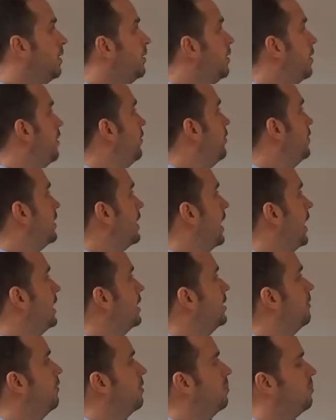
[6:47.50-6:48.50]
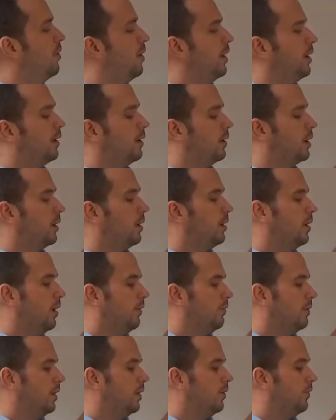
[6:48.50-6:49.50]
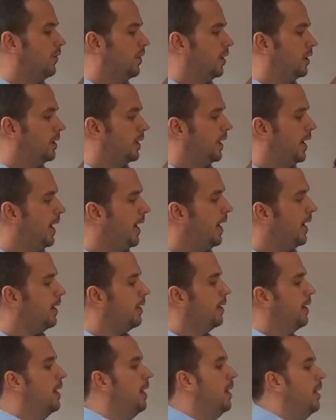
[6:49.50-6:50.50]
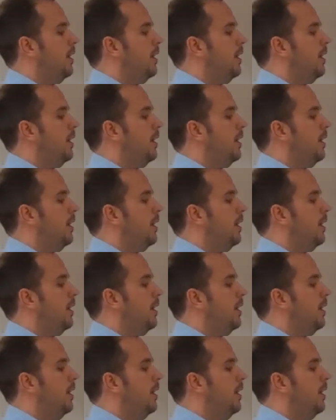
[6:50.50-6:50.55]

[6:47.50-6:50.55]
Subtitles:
the 2 stationary points of this function here.